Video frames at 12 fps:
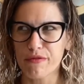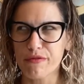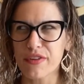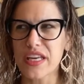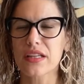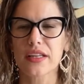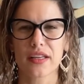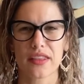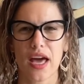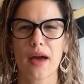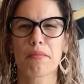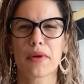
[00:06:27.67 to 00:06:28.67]
feeling,
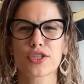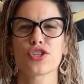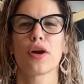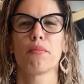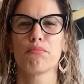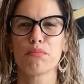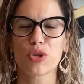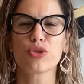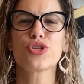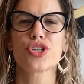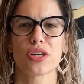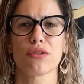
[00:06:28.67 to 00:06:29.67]
that much
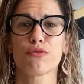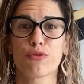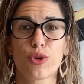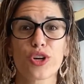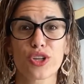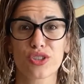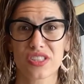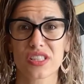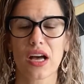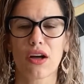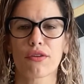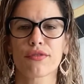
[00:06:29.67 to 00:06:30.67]
emotion for
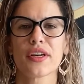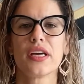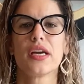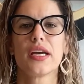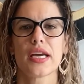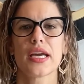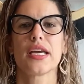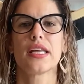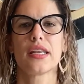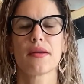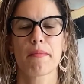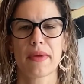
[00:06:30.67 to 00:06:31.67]
yourself
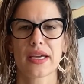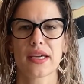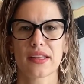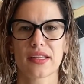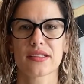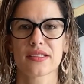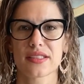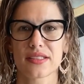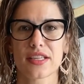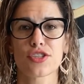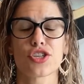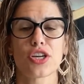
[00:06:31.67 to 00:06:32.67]
in making this
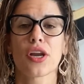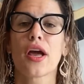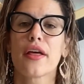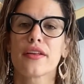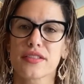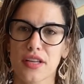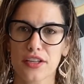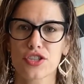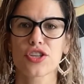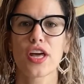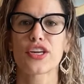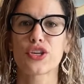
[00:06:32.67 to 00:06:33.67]
decision such
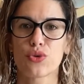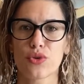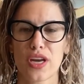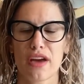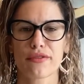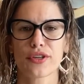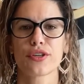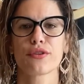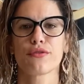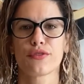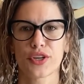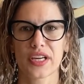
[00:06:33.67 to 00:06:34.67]
that you never
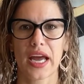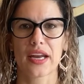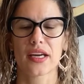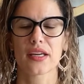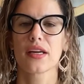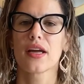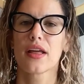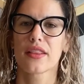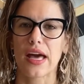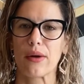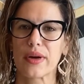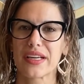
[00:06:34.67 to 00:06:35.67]
forget it.
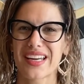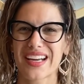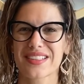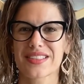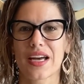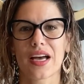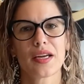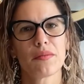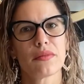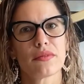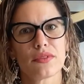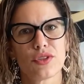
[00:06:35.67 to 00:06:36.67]
That way, next time
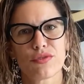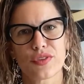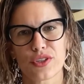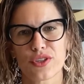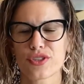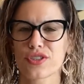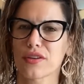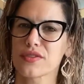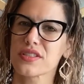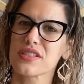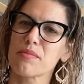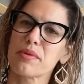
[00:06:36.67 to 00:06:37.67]
you feel yourself
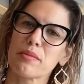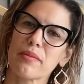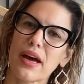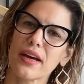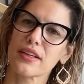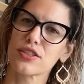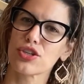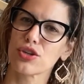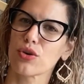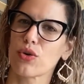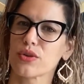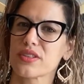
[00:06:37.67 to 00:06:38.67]
slipping back into
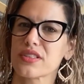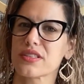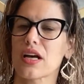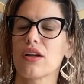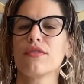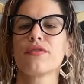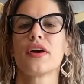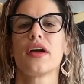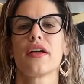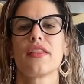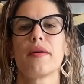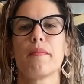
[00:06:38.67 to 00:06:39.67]
your old self,
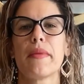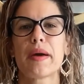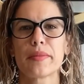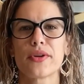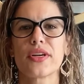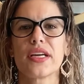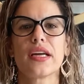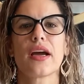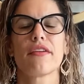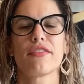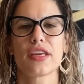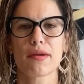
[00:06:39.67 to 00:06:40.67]
the memory
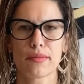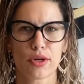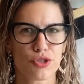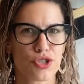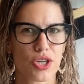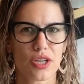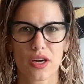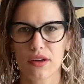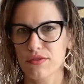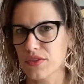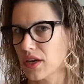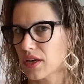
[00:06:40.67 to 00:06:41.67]
of the emotion of,
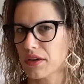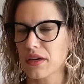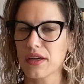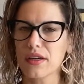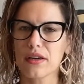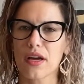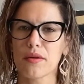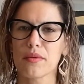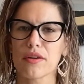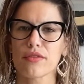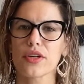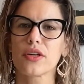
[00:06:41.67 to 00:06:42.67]
nah, uh, I'm
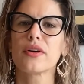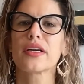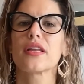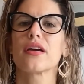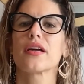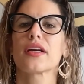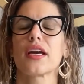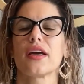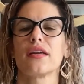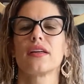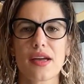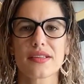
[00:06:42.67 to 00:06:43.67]
never going there
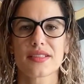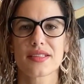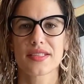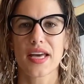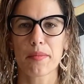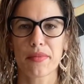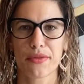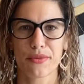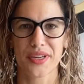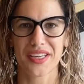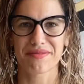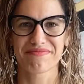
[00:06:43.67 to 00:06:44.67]
again. Step
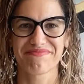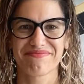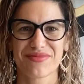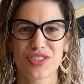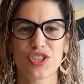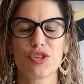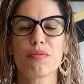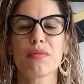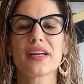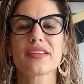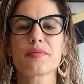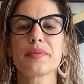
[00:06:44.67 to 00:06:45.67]
three, you
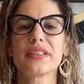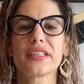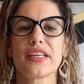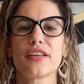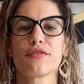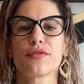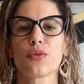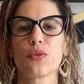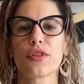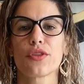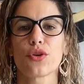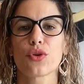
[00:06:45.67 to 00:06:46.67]
must believe
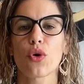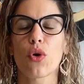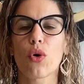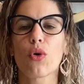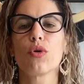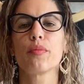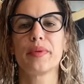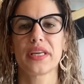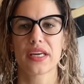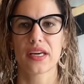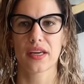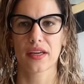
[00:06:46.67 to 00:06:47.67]
with your whole
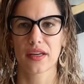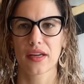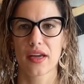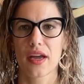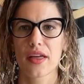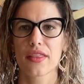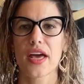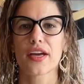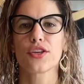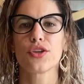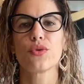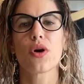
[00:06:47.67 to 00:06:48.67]
being that
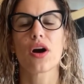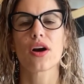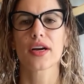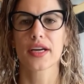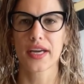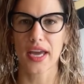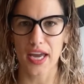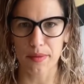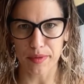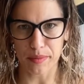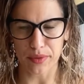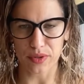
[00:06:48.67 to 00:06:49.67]
you are
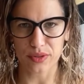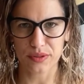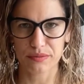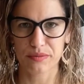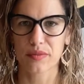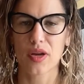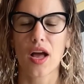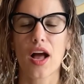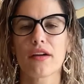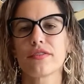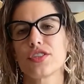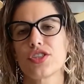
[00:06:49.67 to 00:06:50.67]
capable
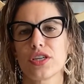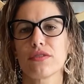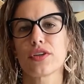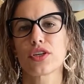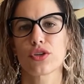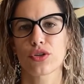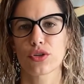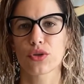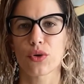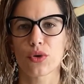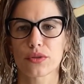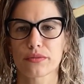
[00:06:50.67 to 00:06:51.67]
of achieving your
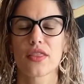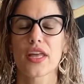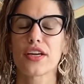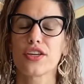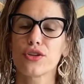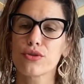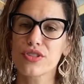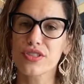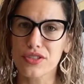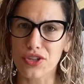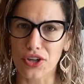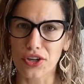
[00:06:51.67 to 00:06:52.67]
goal, that you
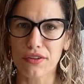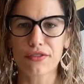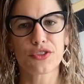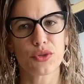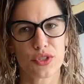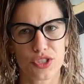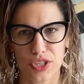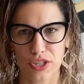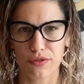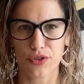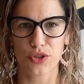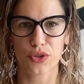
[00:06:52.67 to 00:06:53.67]
deserve to achieve
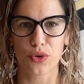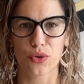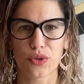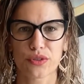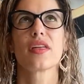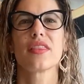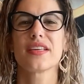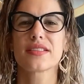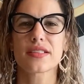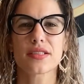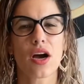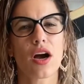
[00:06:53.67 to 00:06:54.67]
your goal. This
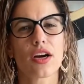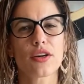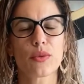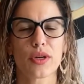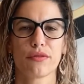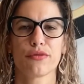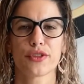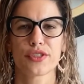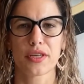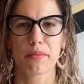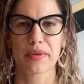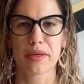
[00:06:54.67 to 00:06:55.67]
is a hard one for
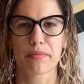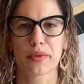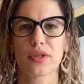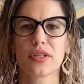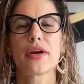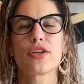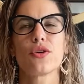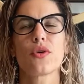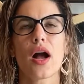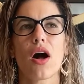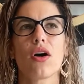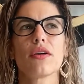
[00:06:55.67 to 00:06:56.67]
some people. You
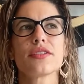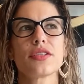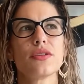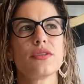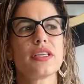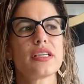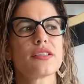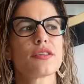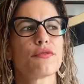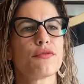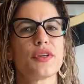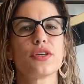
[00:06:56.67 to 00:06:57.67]
also need to
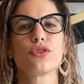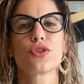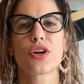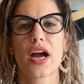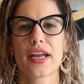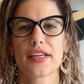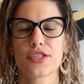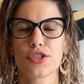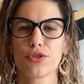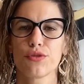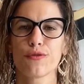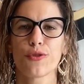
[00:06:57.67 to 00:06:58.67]
feel
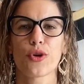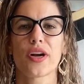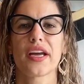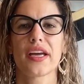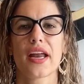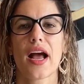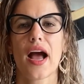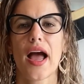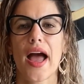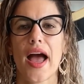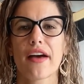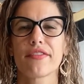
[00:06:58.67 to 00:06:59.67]
gratitude for it
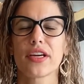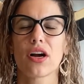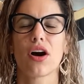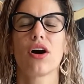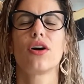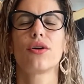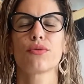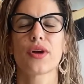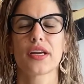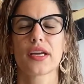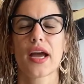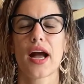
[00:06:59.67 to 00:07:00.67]
having
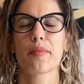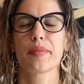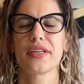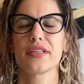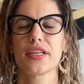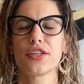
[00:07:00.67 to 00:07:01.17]
already happened in